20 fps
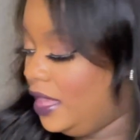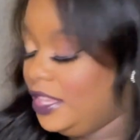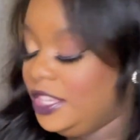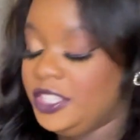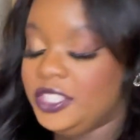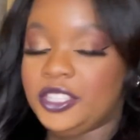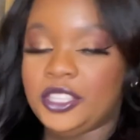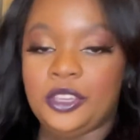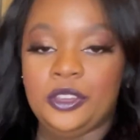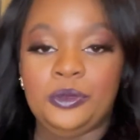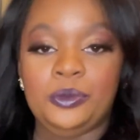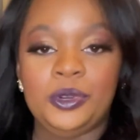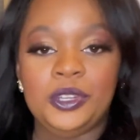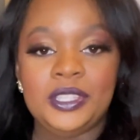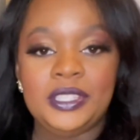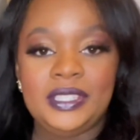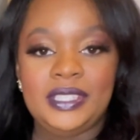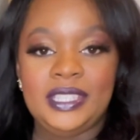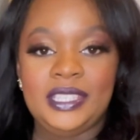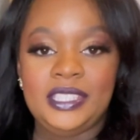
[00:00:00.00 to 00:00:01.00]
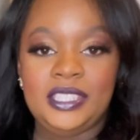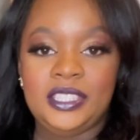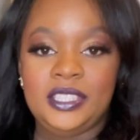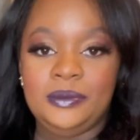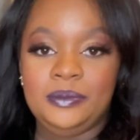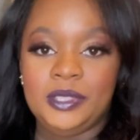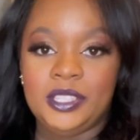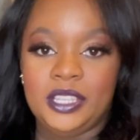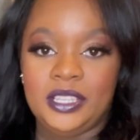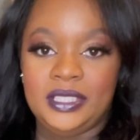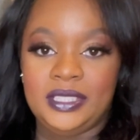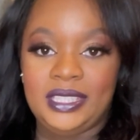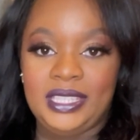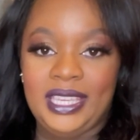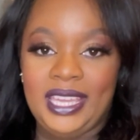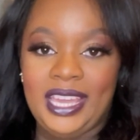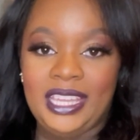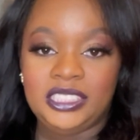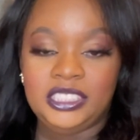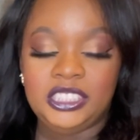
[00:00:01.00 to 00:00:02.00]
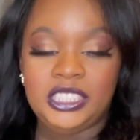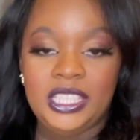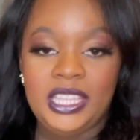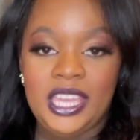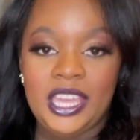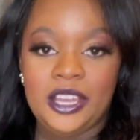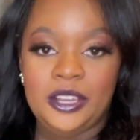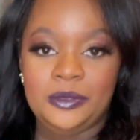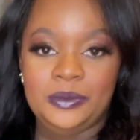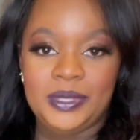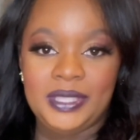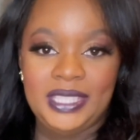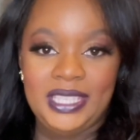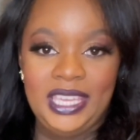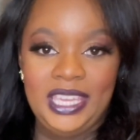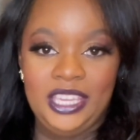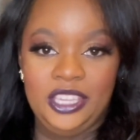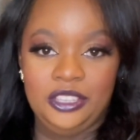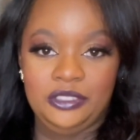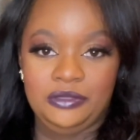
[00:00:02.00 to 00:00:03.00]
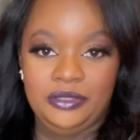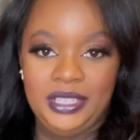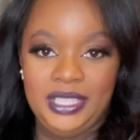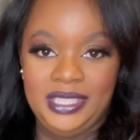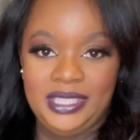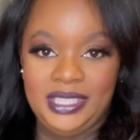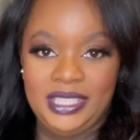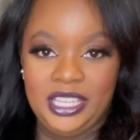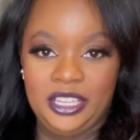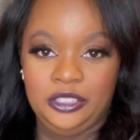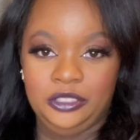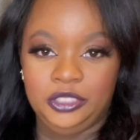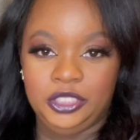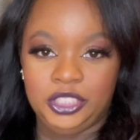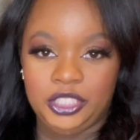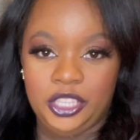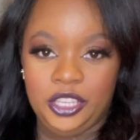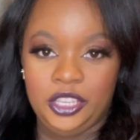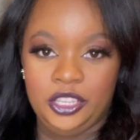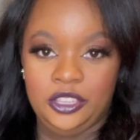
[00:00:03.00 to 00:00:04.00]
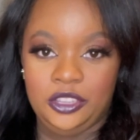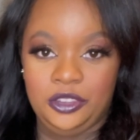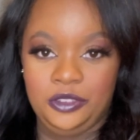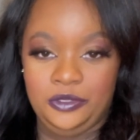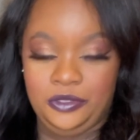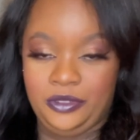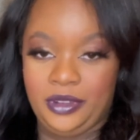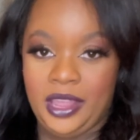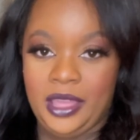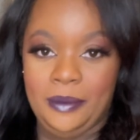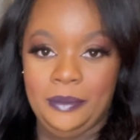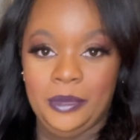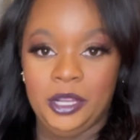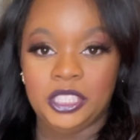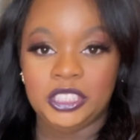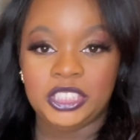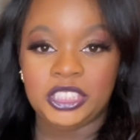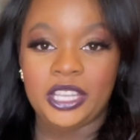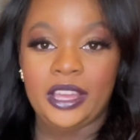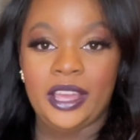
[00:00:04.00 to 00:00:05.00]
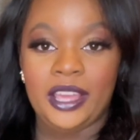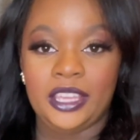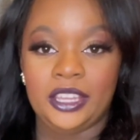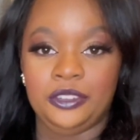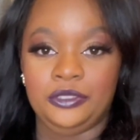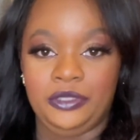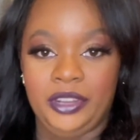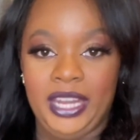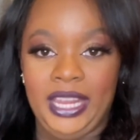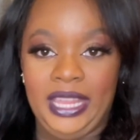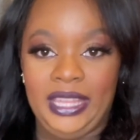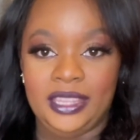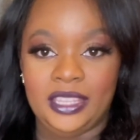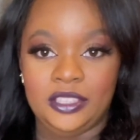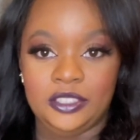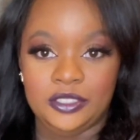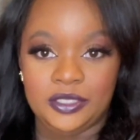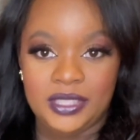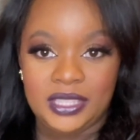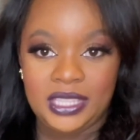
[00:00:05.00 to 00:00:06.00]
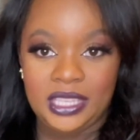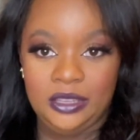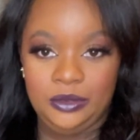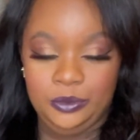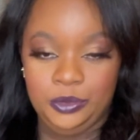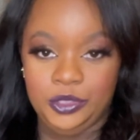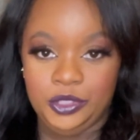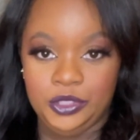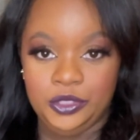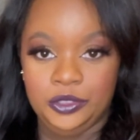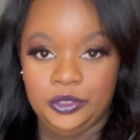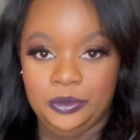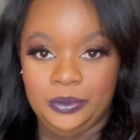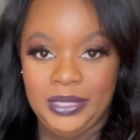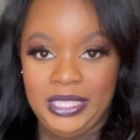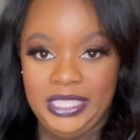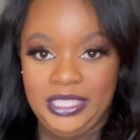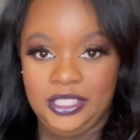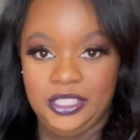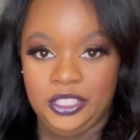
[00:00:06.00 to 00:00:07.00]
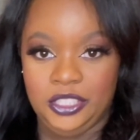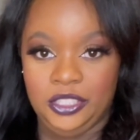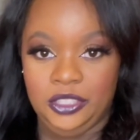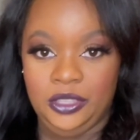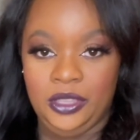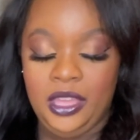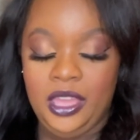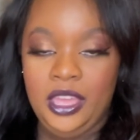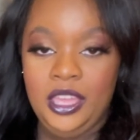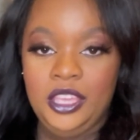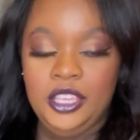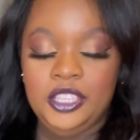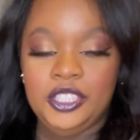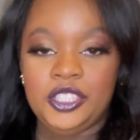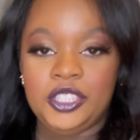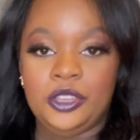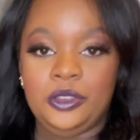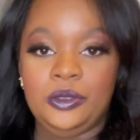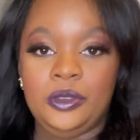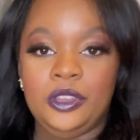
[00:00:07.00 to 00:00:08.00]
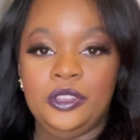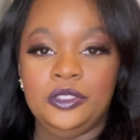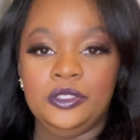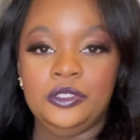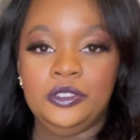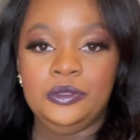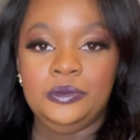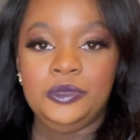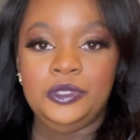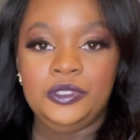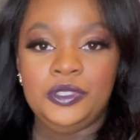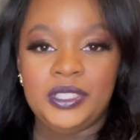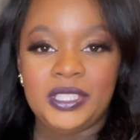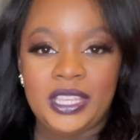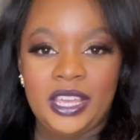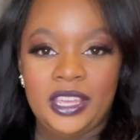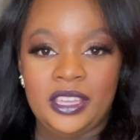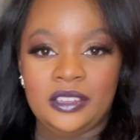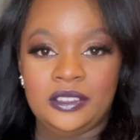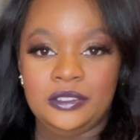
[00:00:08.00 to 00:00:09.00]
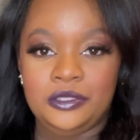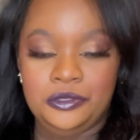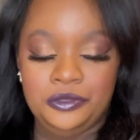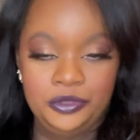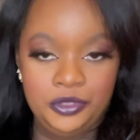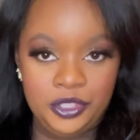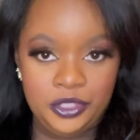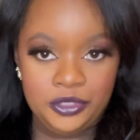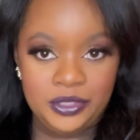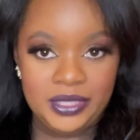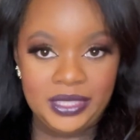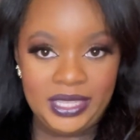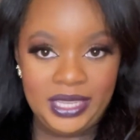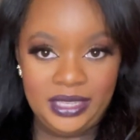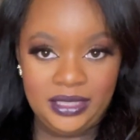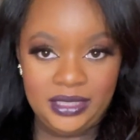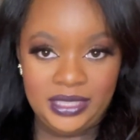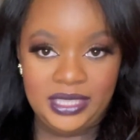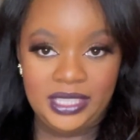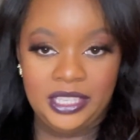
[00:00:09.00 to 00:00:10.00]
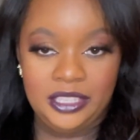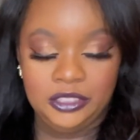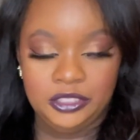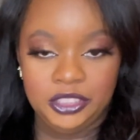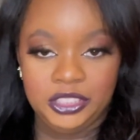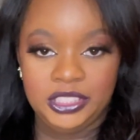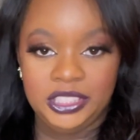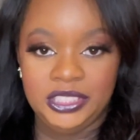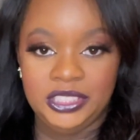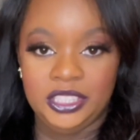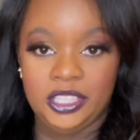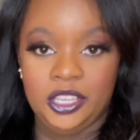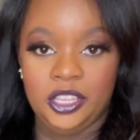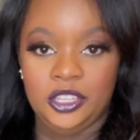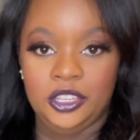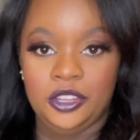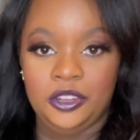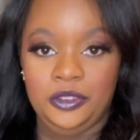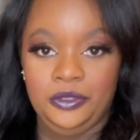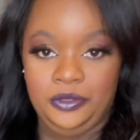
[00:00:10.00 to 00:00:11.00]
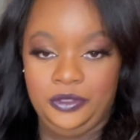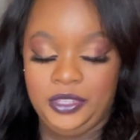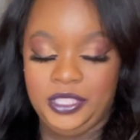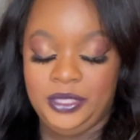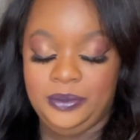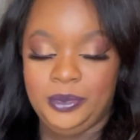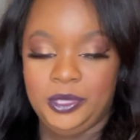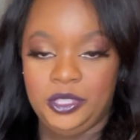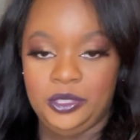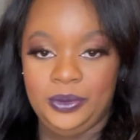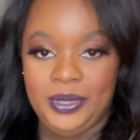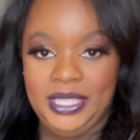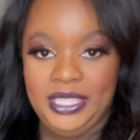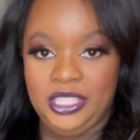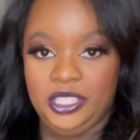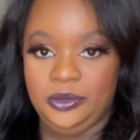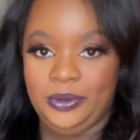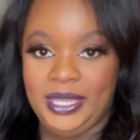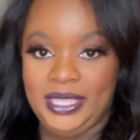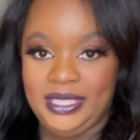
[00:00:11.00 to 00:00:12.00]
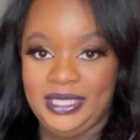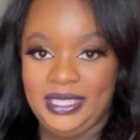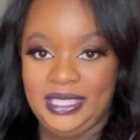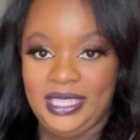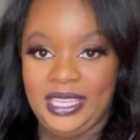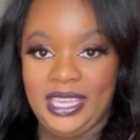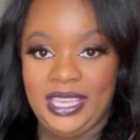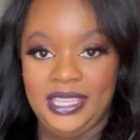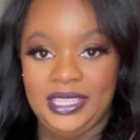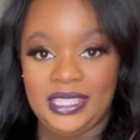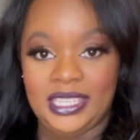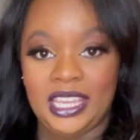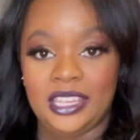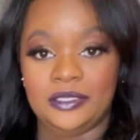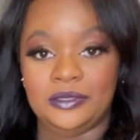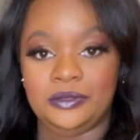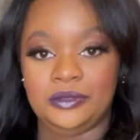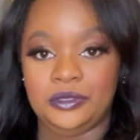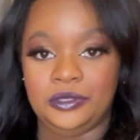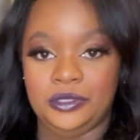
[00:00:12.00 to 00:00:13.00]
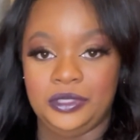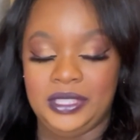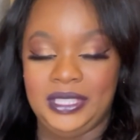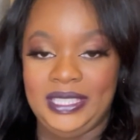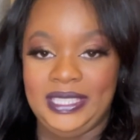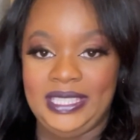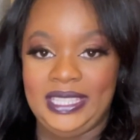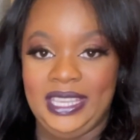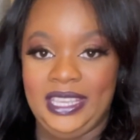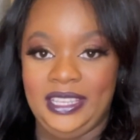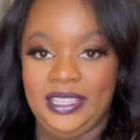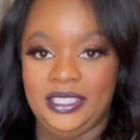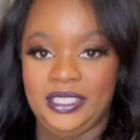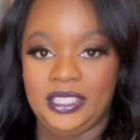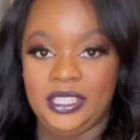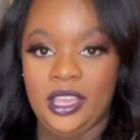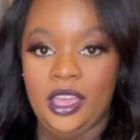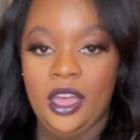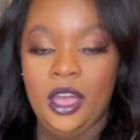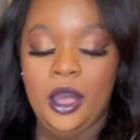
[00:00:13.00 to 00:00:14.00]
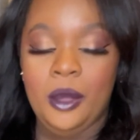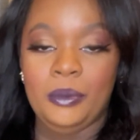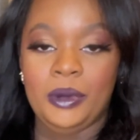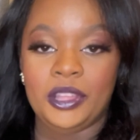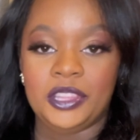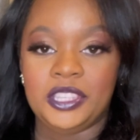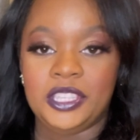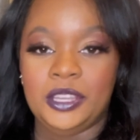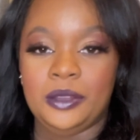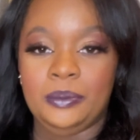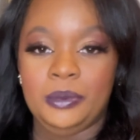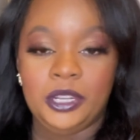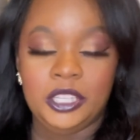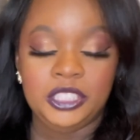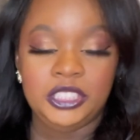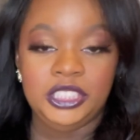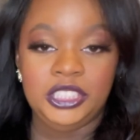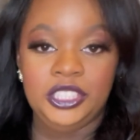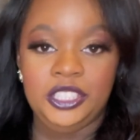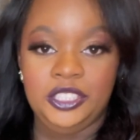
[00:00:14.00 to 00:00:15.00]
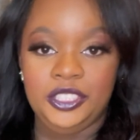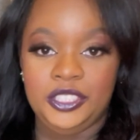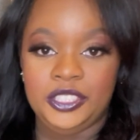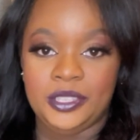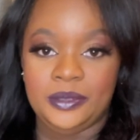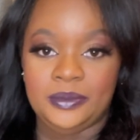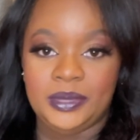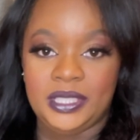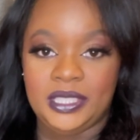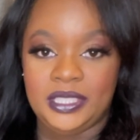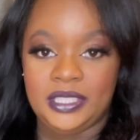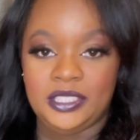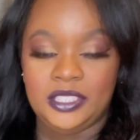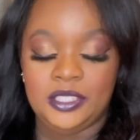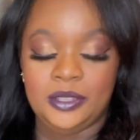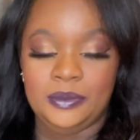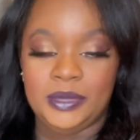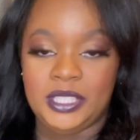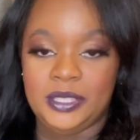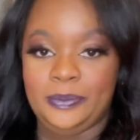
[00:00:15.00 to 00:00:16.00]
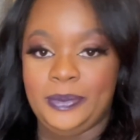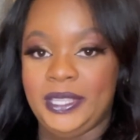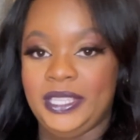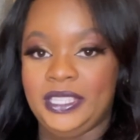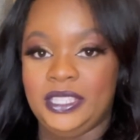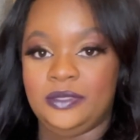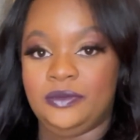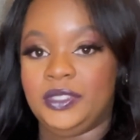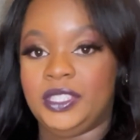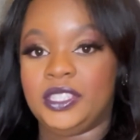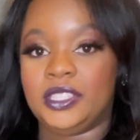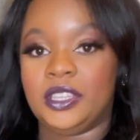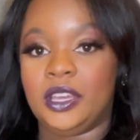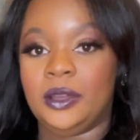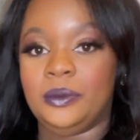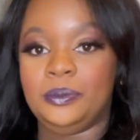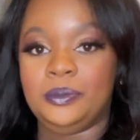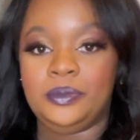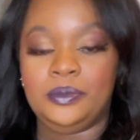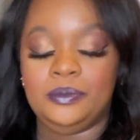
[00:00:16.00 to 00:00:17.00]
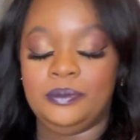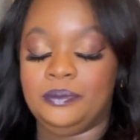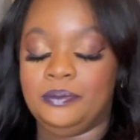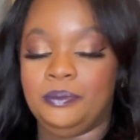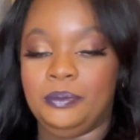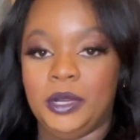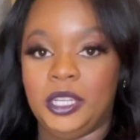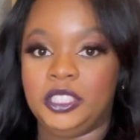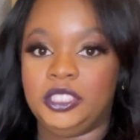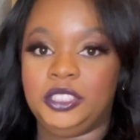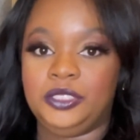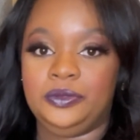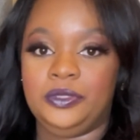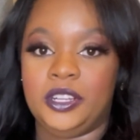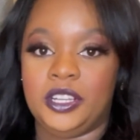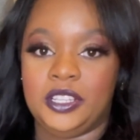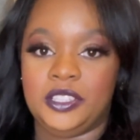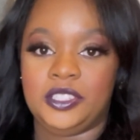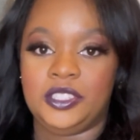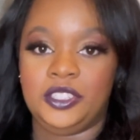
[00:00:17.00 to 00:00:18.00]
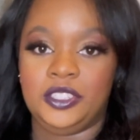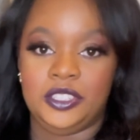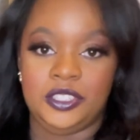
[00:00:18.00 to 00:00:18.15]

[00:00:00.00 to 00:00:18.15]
So what the system does, it actually helps to increase cell turnover at a much higher rate than your skin would normally do. So a normal cycle for your skin cells to turn over is between 28 and 40 days, but the Obagi Nu-DERM system speeds this up much faster.